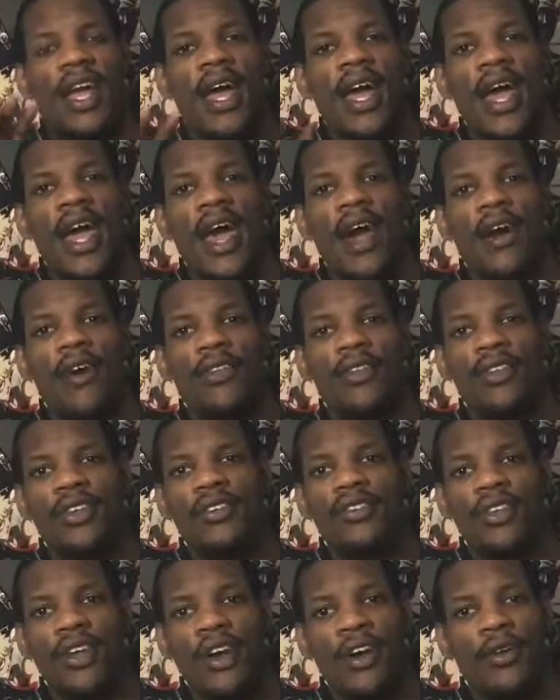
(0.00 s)
how
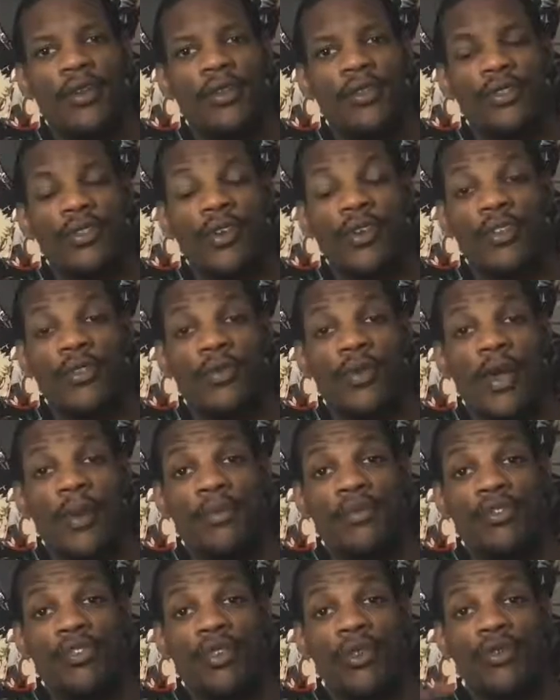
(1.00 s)
these 133
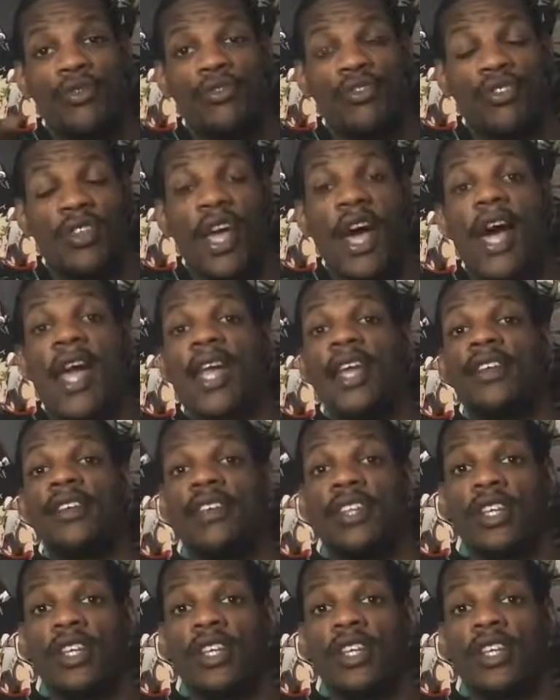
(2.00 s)
episodes tie in